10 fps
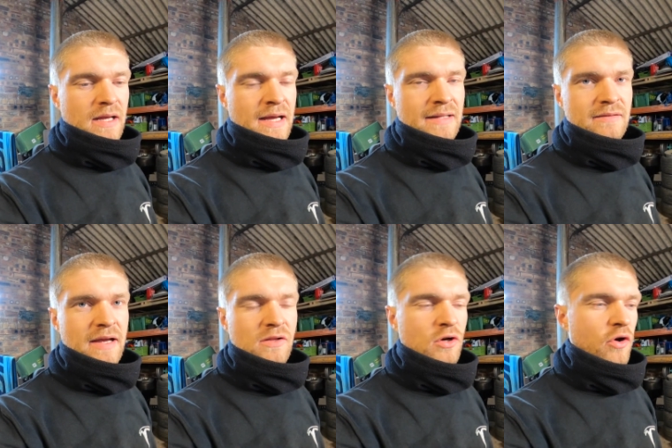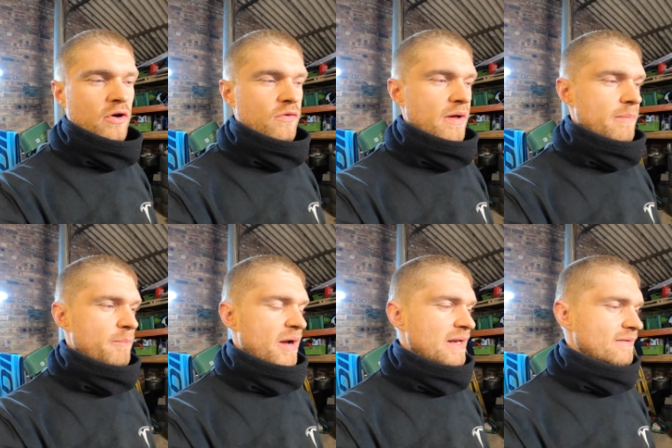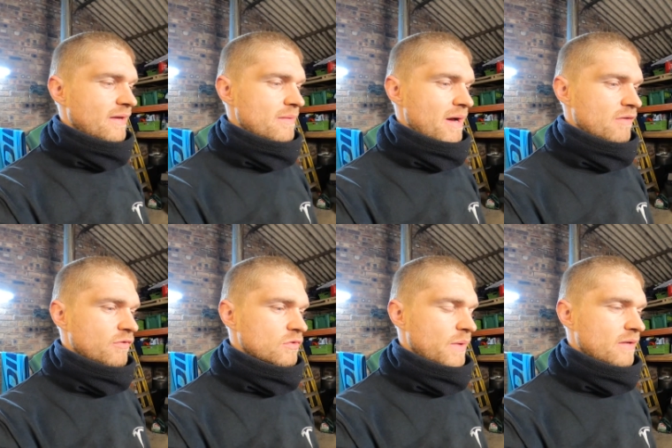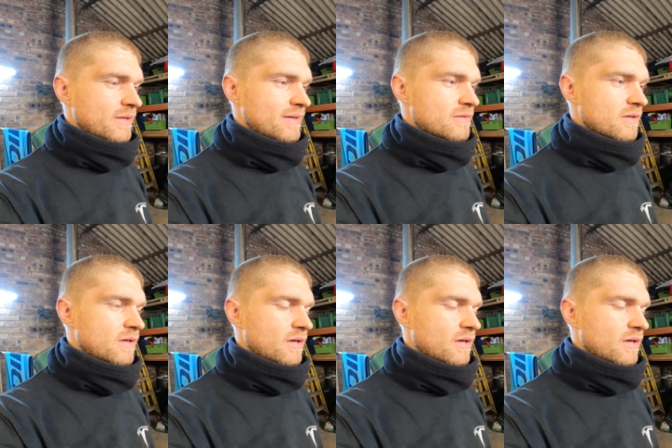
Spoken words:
and helicoil them, but I need to get the manifold welded.